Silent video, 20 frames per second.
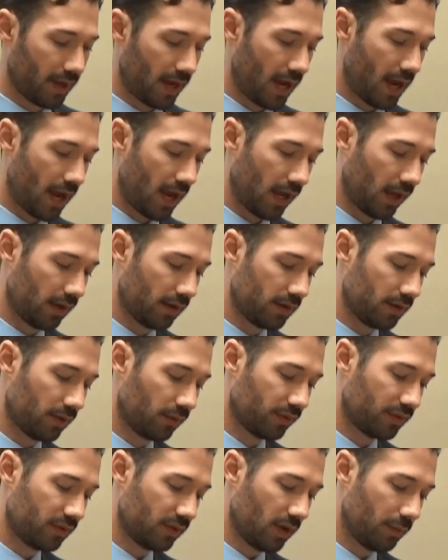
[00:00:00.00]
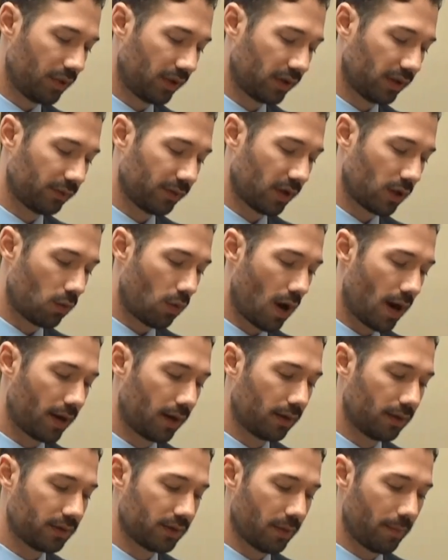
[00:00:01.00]
And typically
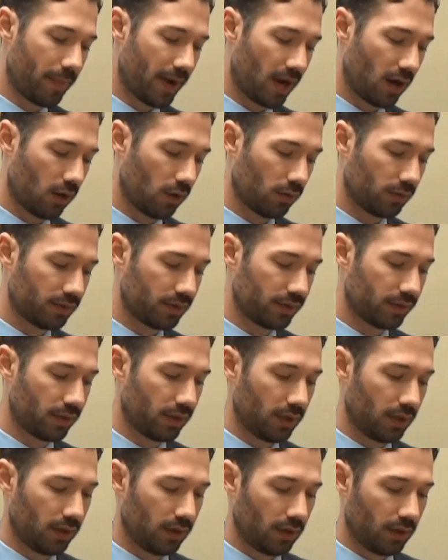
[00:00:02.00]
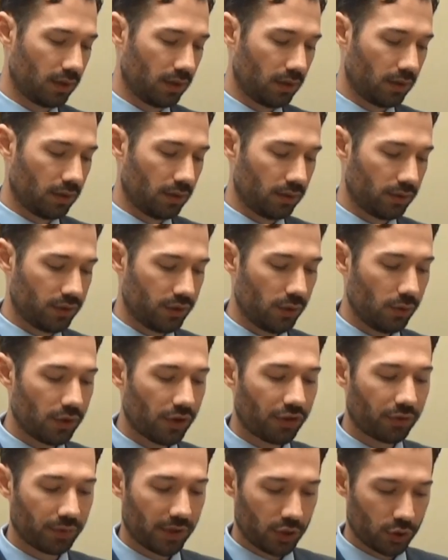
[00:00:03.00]
requires about 2
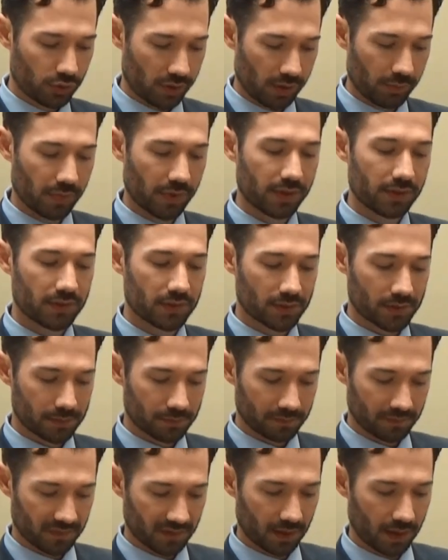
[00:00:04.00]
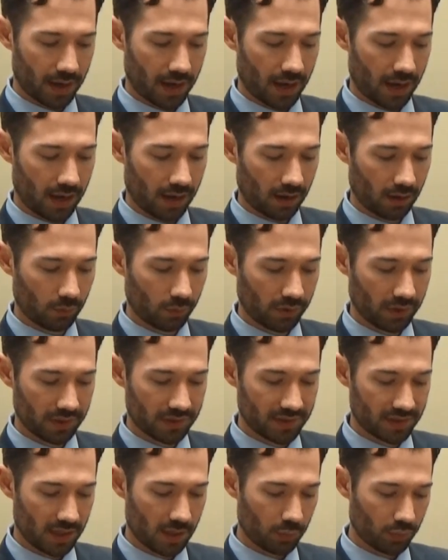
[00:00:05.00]
to 3 treatments, and we
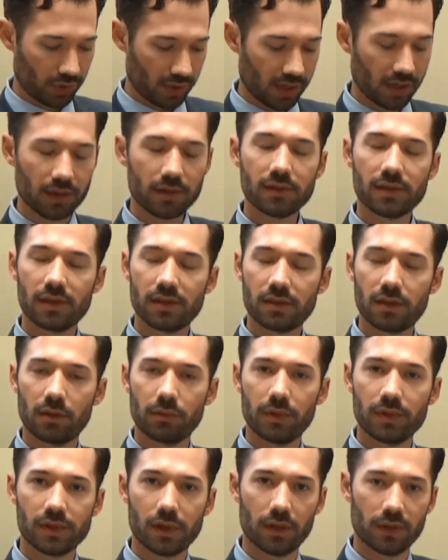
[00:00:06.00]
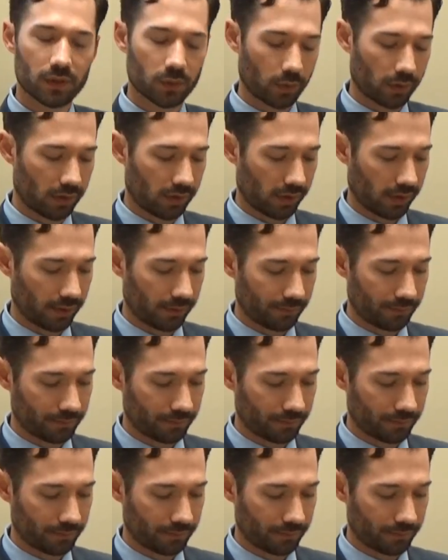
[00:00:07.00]
see pretty consistent results with it.